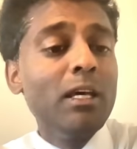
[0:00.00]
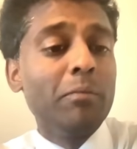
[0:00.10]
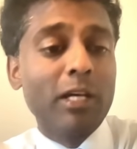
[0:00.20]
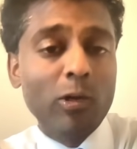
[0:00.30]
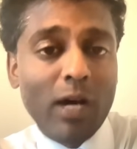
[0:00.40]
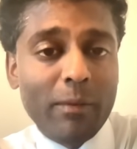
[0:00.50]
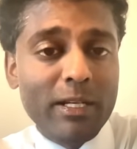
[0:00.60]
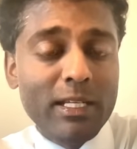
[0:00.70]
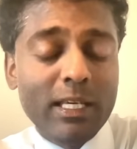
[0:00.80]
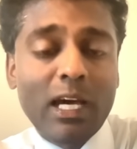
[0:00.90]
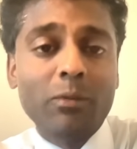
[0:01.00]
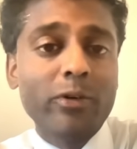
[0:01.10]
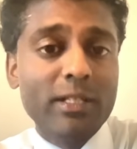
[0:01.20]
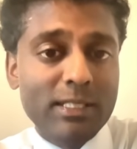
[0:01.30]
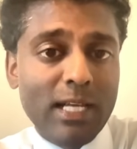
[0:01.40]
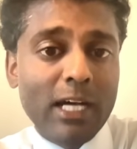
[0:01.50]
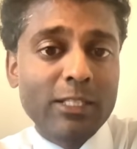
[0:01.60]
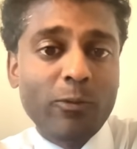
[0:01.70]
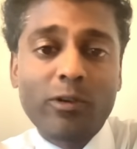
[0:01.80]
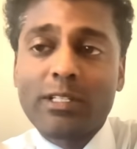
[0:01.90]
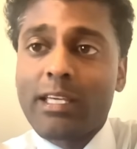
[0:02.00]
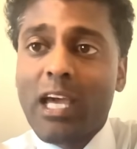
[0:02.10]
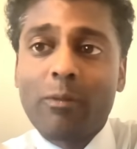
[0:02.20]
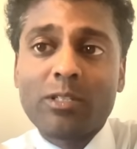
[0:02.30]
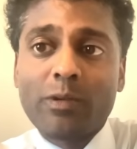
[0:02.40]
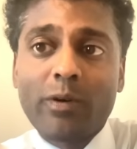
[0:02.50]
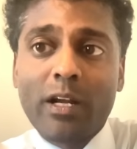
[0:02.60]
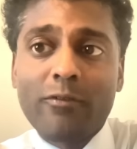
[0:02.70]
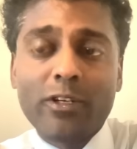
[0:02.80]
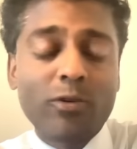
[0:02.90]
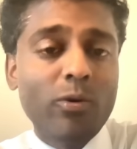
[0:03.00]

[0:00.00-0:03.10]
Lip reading: But hello, I'm Indian Cowboy. This is Doc Sports. Indian Cowboy has been around for